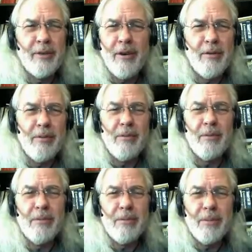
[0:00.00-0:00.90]
I'm going,
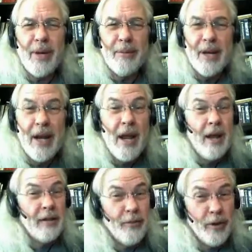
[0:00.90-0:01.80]
wait a minute,
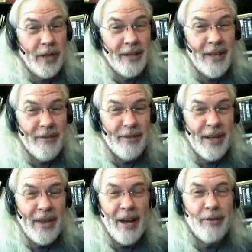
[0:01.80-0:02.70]
is it 14 to
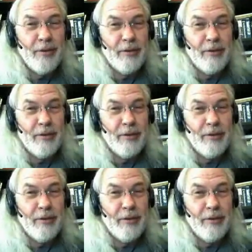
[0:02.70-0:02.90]
17,000,